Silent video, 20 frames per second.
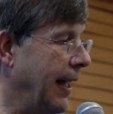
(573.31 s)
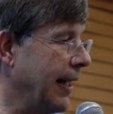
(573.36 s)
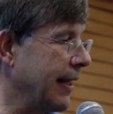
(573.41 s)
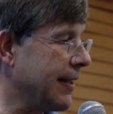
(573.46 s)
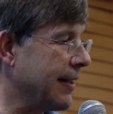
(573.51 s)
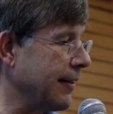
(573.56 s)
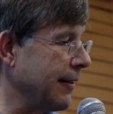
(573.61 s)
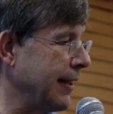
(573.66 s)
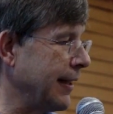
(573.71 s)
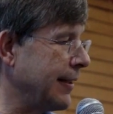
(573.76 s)

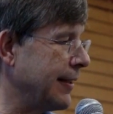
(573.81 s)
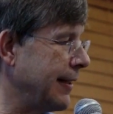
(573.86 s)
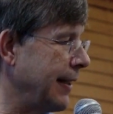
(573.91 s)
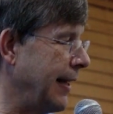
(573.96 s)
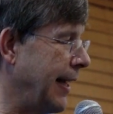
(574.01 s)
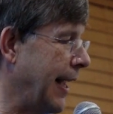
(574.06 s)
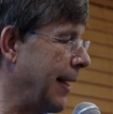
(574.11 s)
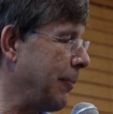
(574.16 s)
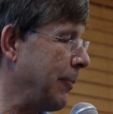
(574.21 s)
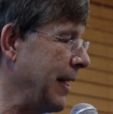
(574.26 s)
It's
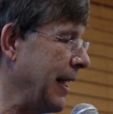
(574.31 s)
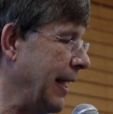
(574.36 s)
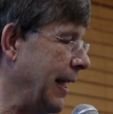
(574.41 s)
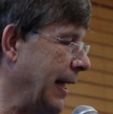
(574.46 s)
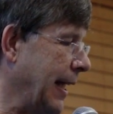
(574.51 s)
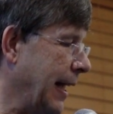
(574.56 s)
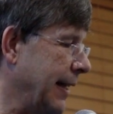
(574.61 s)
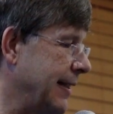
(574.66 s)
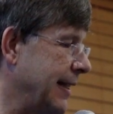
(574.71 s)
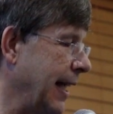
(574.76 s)
listed at
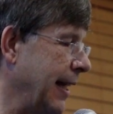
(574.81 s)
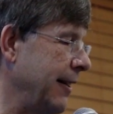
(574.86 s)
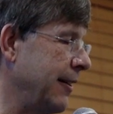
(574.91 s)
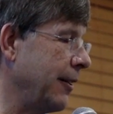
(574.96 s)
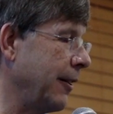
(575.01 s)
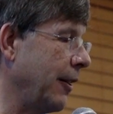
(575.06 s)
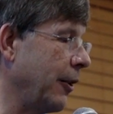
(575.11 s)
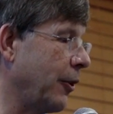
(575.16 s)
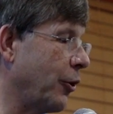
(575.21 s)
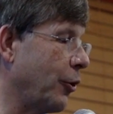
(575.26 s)
being at 10
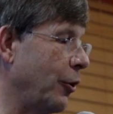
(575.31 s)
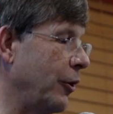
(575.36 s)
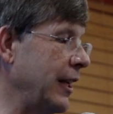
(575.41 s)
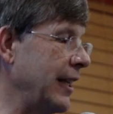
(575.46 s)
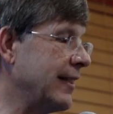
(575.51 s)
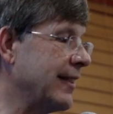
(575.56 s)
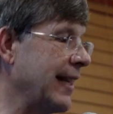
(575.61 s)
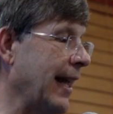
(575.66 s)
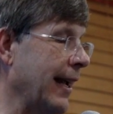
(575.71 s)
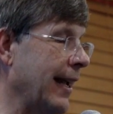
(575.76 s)
to the
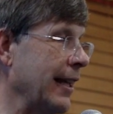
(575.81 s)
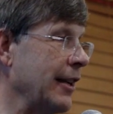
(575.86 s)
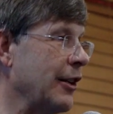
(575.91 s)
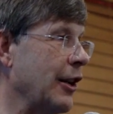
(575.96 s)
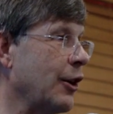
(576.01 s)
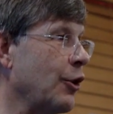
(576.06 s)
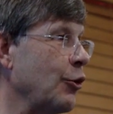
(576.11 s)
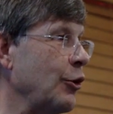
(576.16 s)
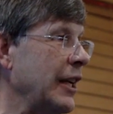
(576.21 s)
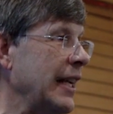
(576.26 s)
32nd
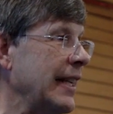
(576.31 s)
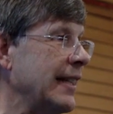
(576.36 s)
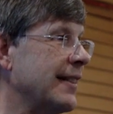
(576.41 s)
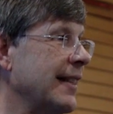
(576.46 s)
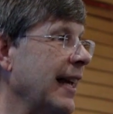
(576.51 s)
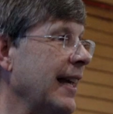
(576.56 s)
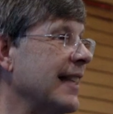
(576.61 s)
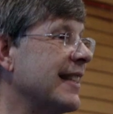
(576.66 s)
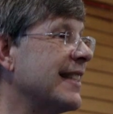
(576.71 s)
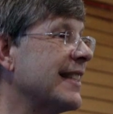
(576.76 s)

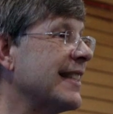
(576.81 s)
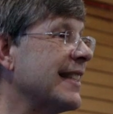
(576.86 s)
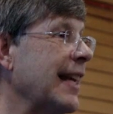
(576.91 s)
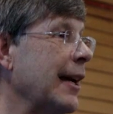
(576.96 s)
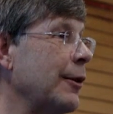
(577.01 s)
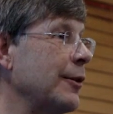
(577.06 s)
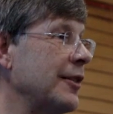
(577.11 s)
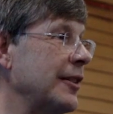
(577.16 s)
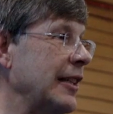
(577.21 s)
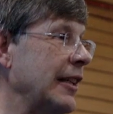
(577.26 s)
degrees
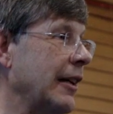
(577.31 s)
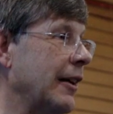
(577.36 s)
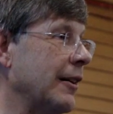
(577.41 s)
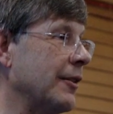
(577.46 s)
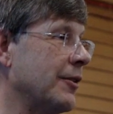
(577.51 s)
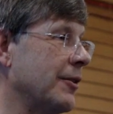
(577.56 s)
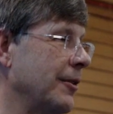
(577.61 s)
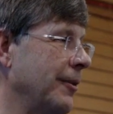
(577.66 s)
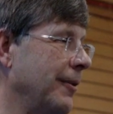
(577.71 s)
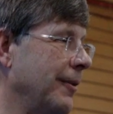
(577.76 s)

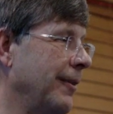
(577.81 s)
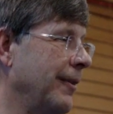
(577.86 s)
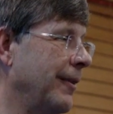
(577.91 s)
Celsius.